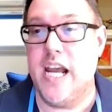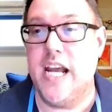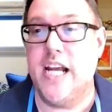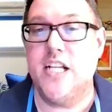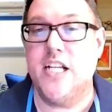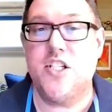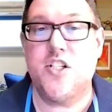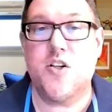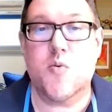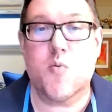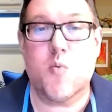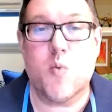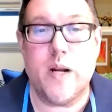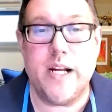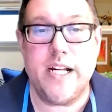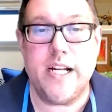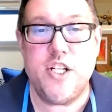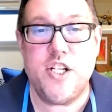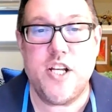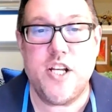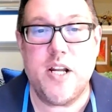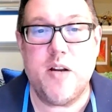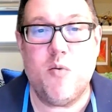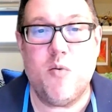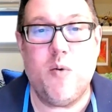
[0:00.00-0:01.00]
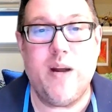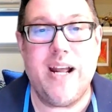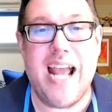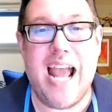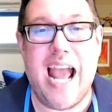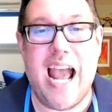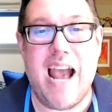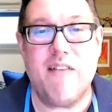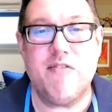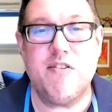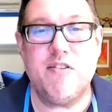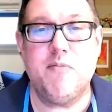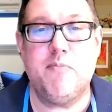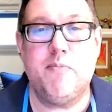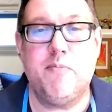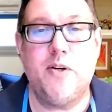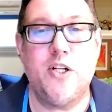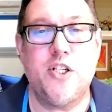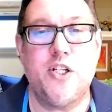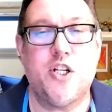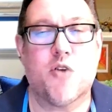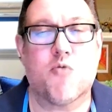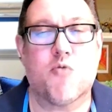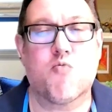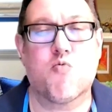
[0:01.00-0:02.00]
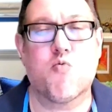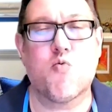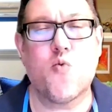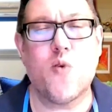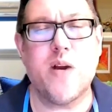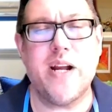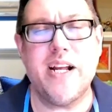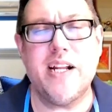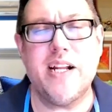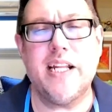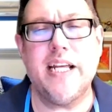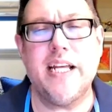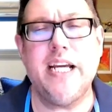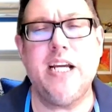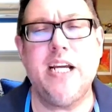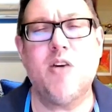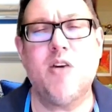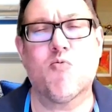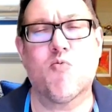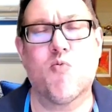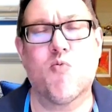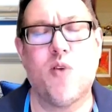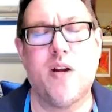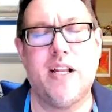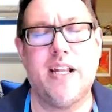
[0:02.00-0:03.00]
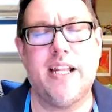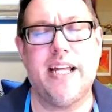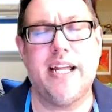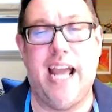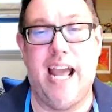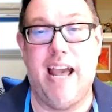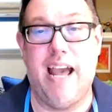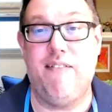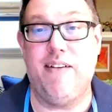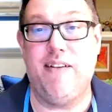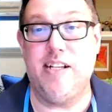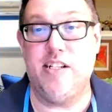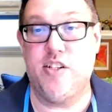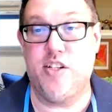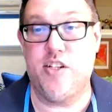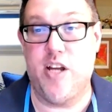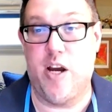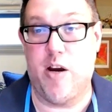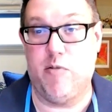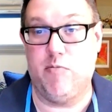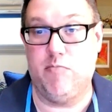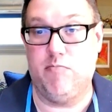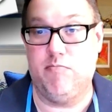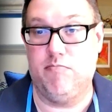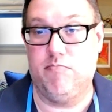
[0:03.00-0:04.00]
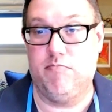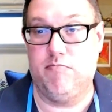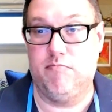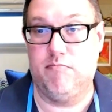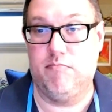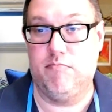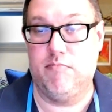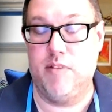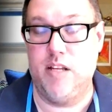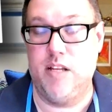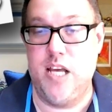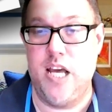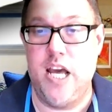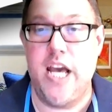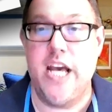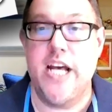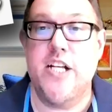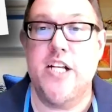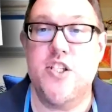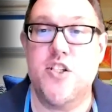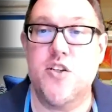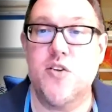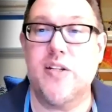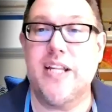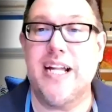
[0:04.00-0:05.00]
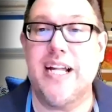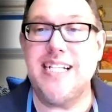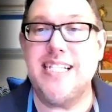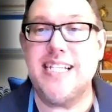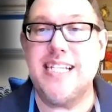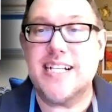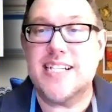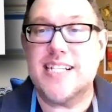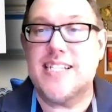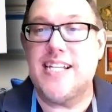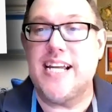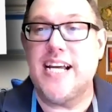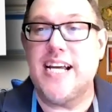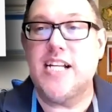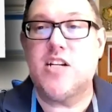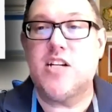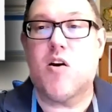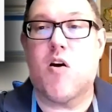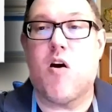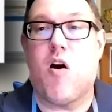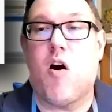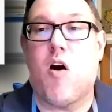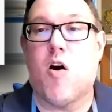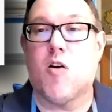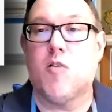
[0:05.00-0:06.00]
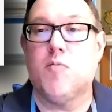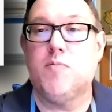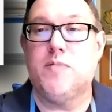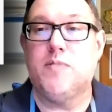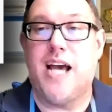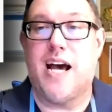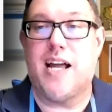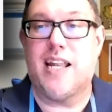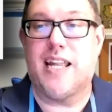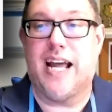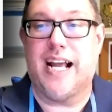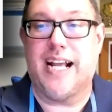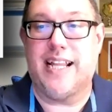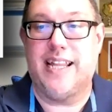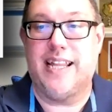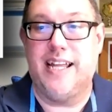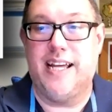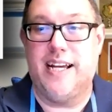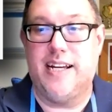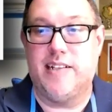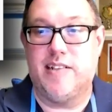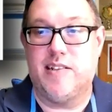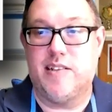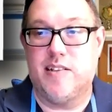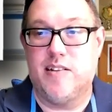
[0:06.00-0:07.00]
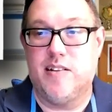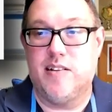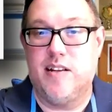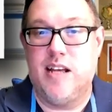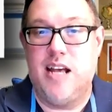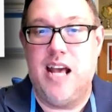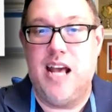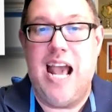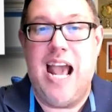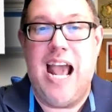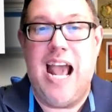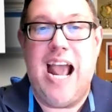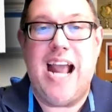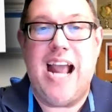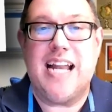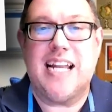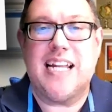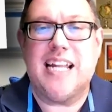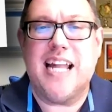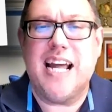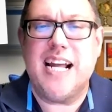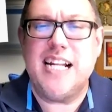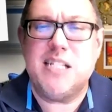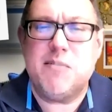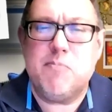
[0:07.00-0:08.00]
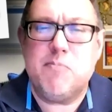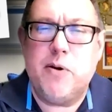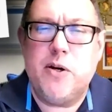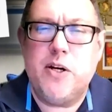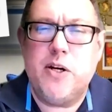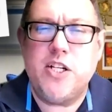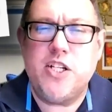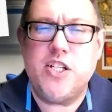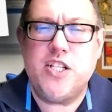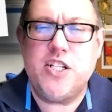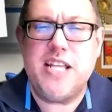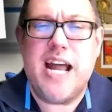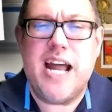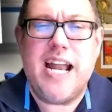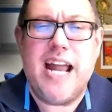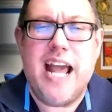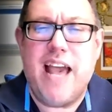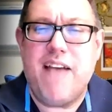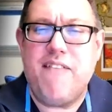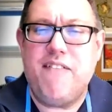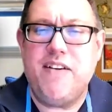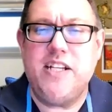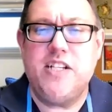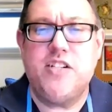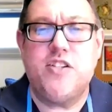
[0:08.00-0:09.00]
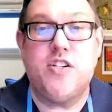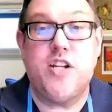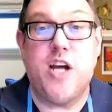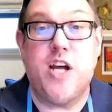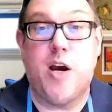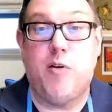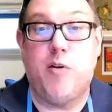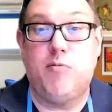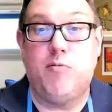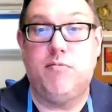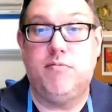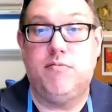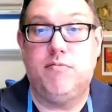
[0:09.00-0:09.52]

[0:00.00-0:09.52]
To reach it, we have to push a really, really heavy stone. So let's extend our arms out like this, and let's push that heavy stone.